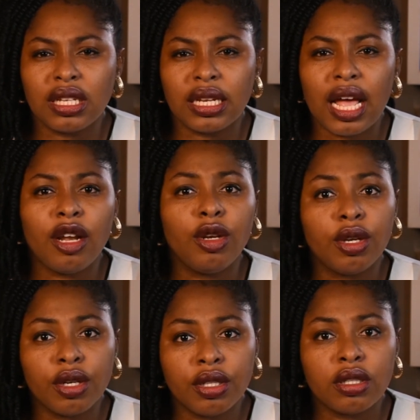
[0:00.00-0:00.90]
that I
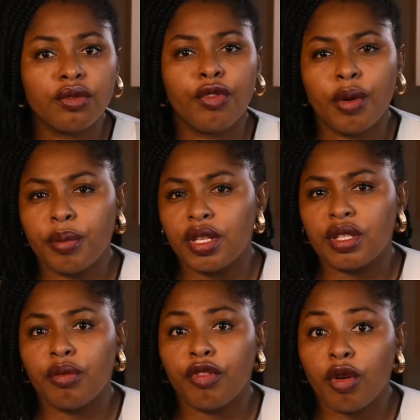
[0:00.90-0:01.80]
learned
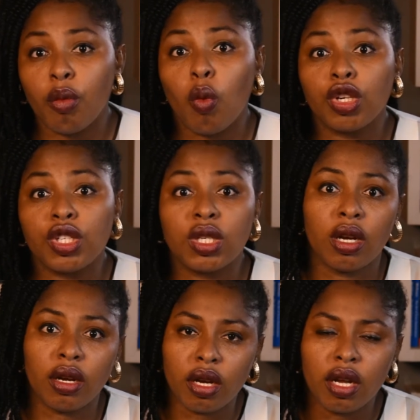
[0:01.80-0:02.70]
feminism from watching
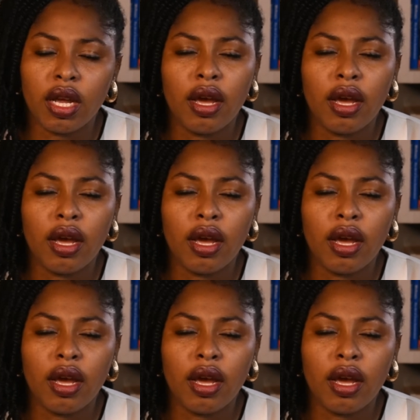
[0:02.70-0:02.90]
her